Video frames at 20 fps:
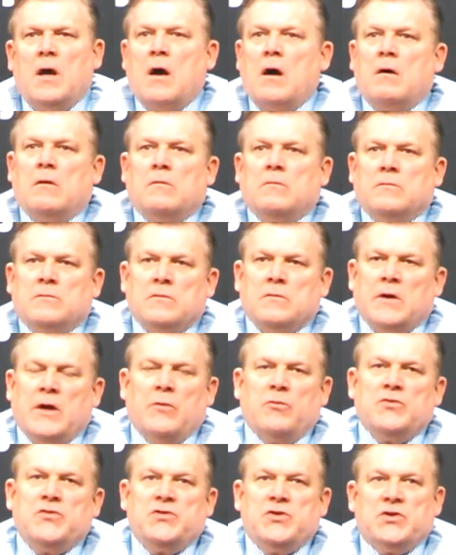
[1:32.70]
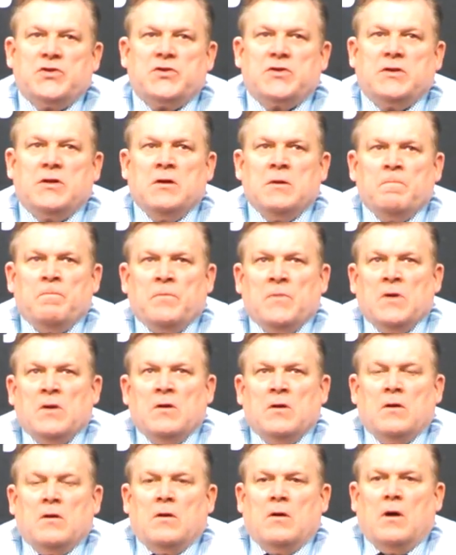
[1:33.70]
No. It was just,
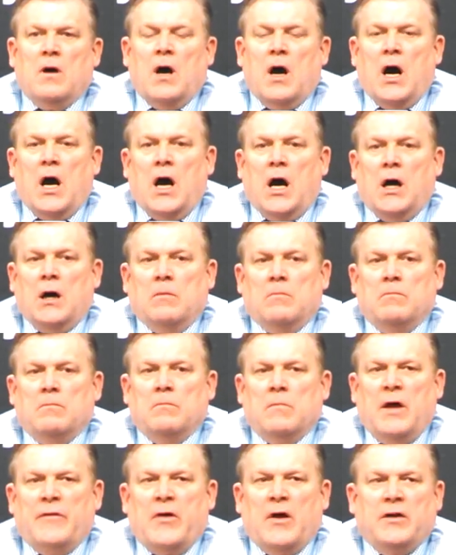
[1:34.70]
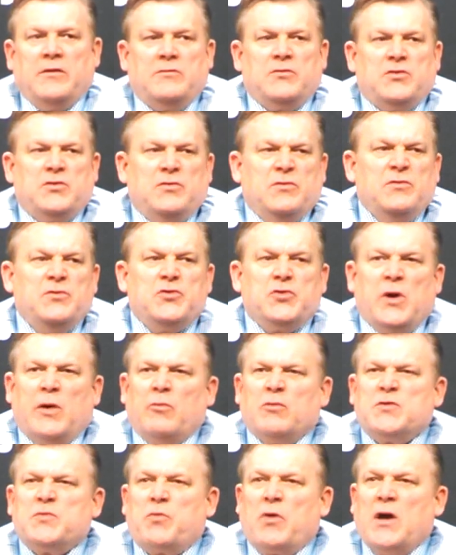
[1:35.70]
I thought
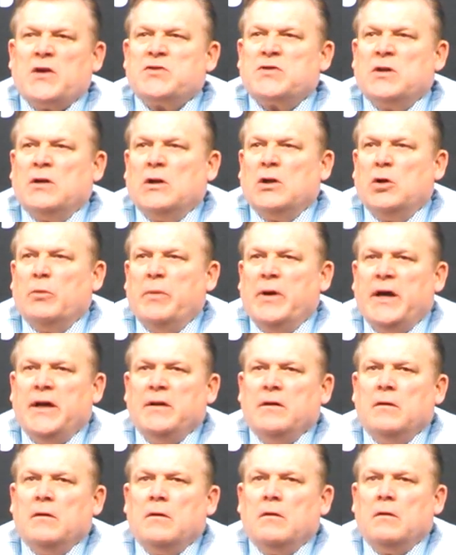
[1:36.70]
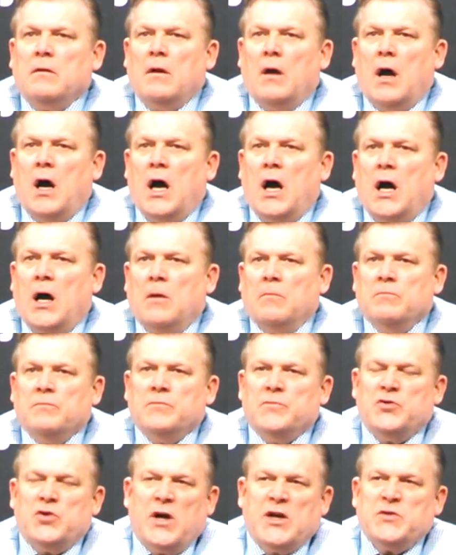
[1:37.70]
Trent was pressing a little bit.
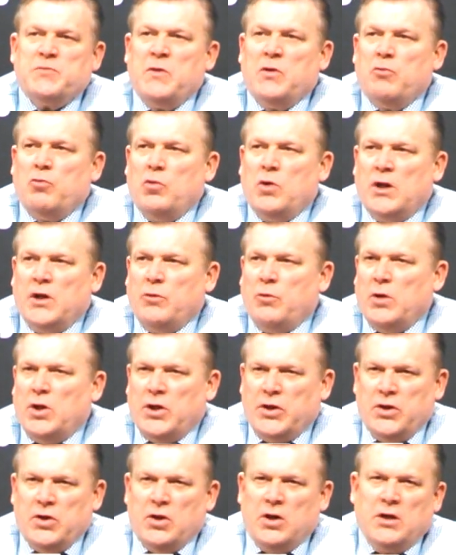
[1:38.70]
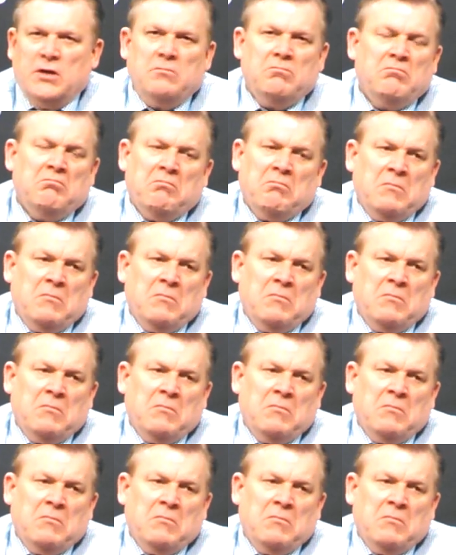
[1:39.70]
Dre's been really, really good.